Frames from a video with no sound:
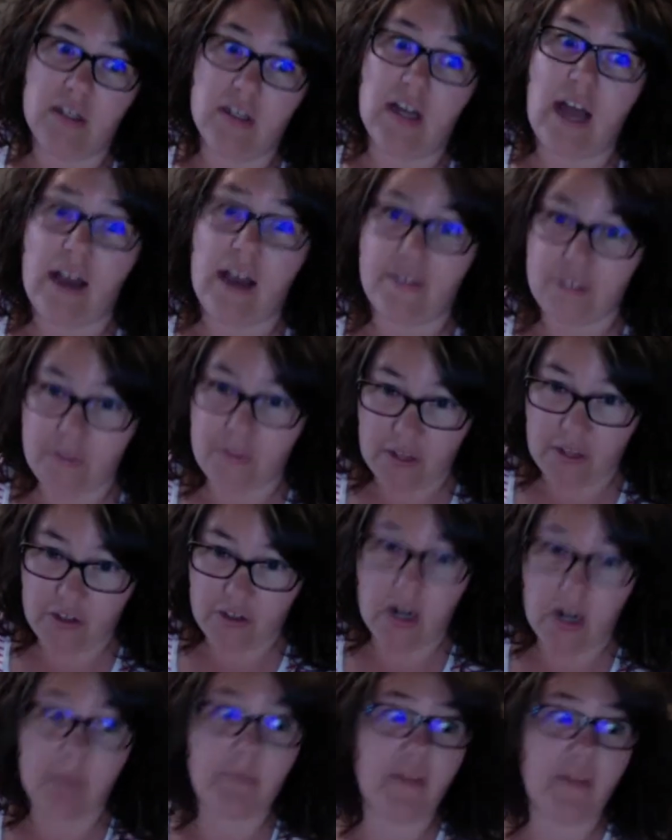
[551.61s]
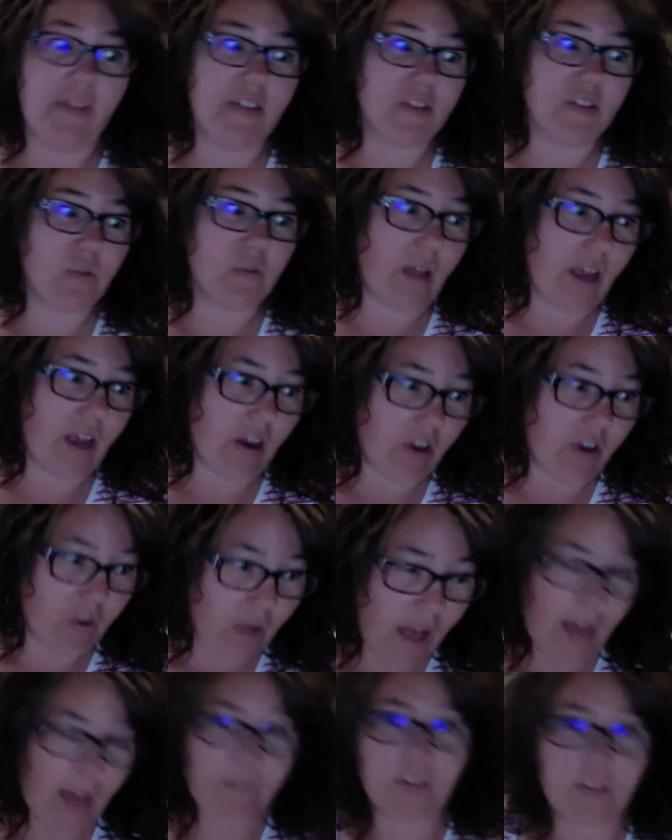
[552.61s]
have to measure up in this way, or you
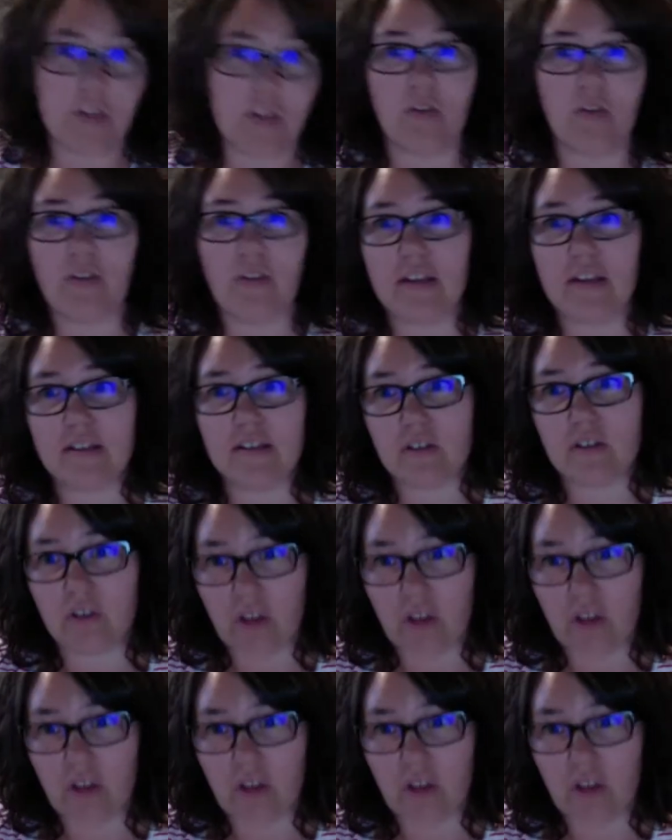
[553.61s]
have to do this, or